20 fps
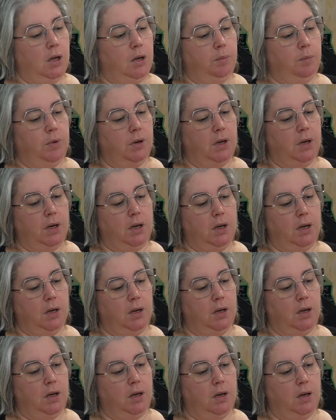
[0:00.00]
by
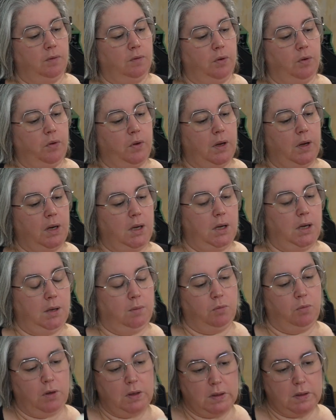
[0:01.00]
Ruth Anna
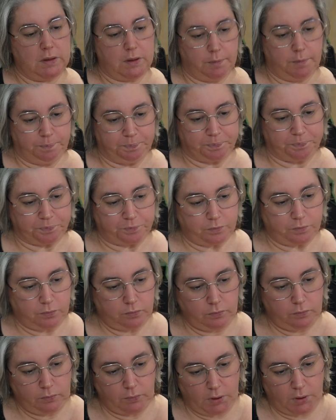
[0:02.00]
Emery's.
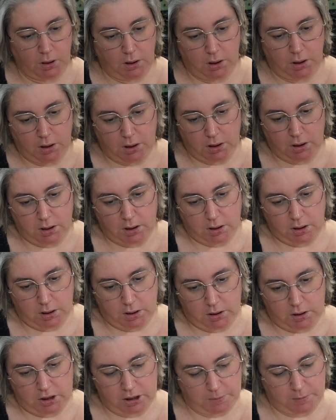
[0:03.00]

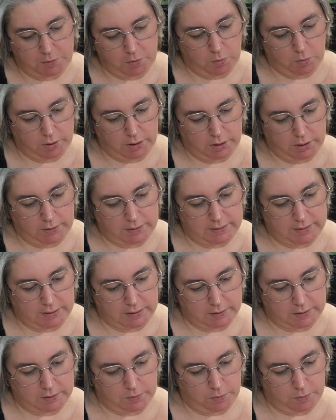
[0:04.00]
And chapter 1
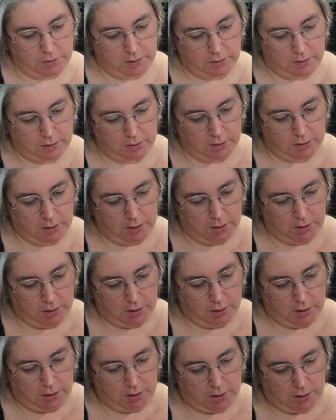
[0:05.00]
starts with,
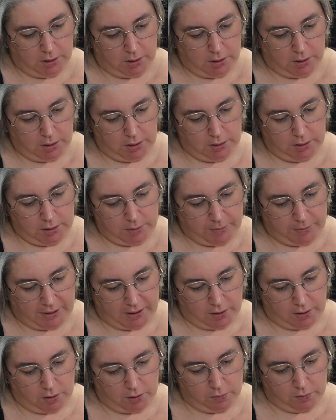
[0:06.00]
"In the
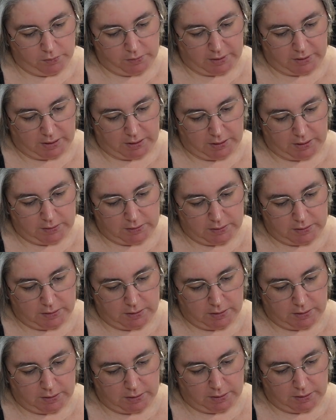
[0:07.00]
bad old days,"
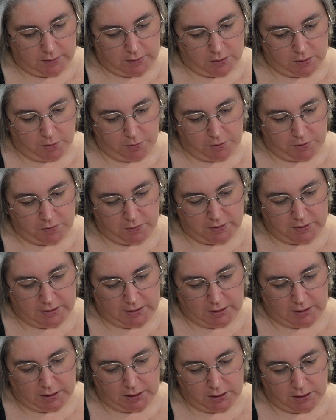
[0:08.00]
the commentary
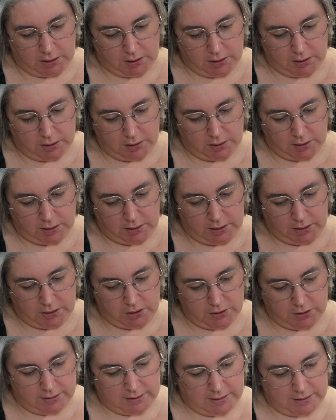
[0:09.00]
said later,
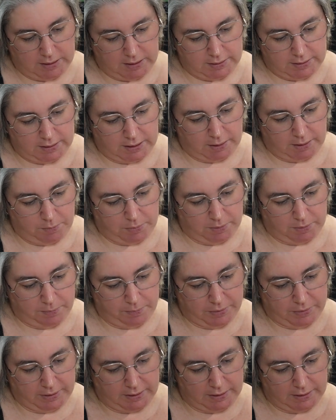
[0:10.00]
"nation-states had
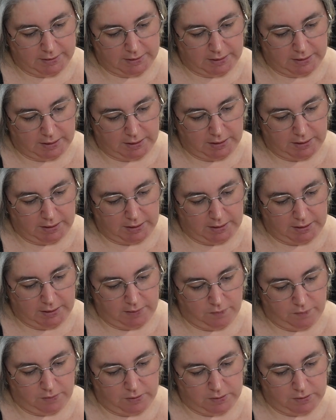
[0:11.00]
plans laid
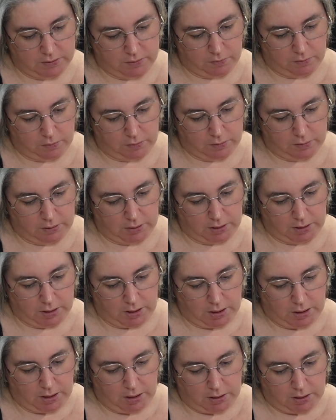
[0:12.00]
in for this sort of thing.
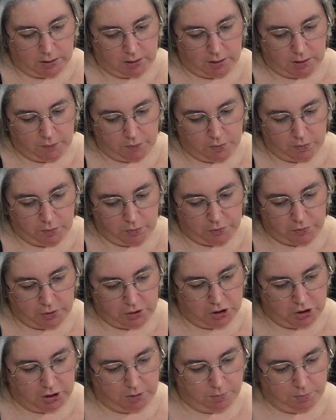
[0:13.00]
They'd have caught the
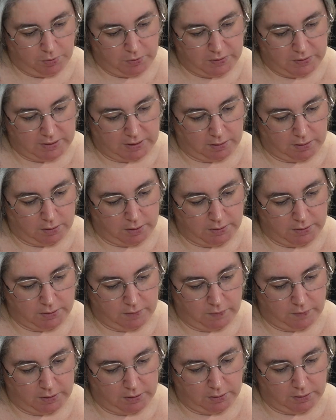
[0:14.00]
ship on satellite
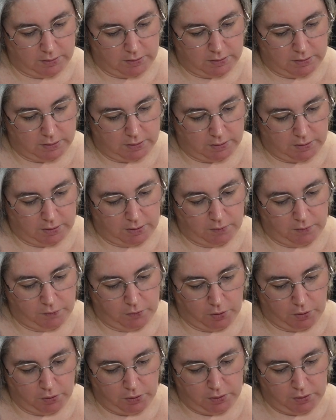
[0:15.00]
surveillance. They'd have
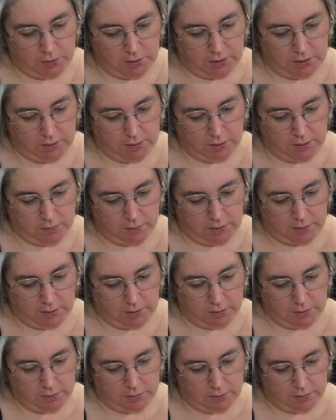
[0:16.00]
gotten in the
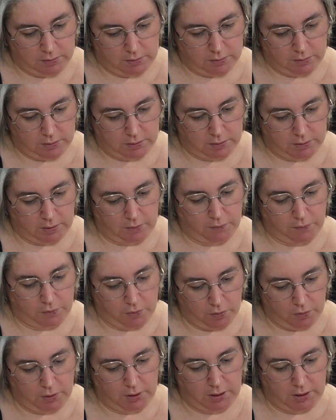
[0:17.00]
ground
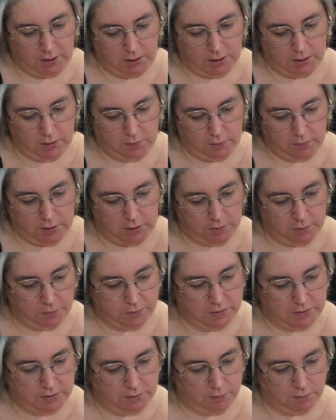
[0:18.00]
with
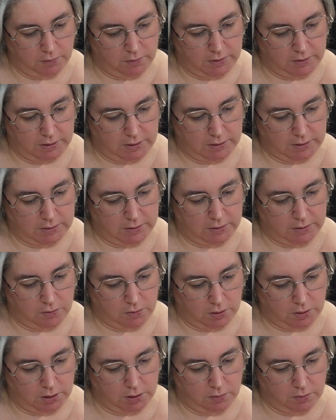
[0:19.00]
steroid tents and
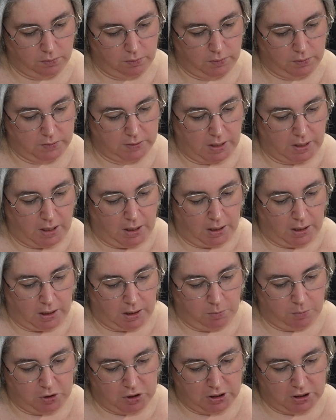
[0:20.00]
tricorders
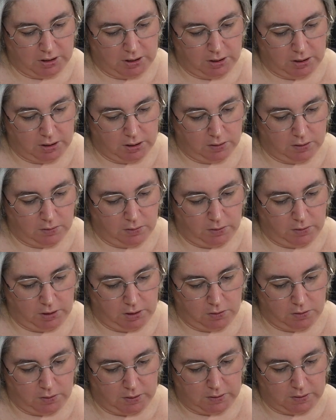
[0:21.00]
and machine
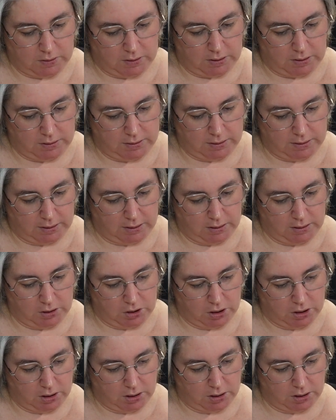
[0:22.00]
learning translators taking
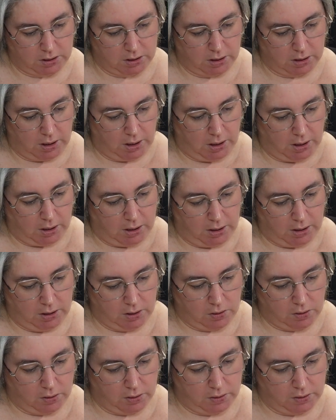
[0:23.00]
charge. In a
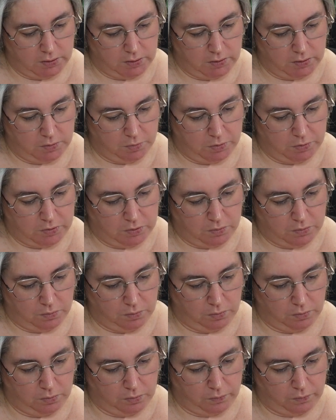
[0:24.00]
crisis, we still
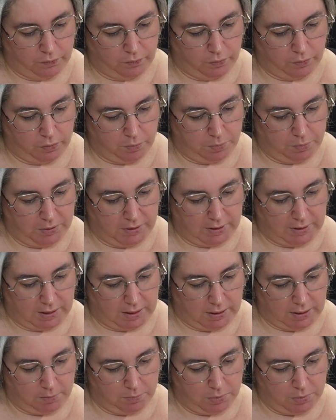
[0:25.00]
look for the big
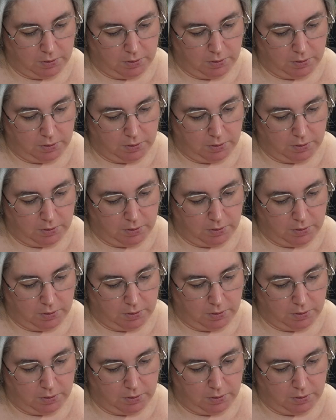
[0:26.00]
ape,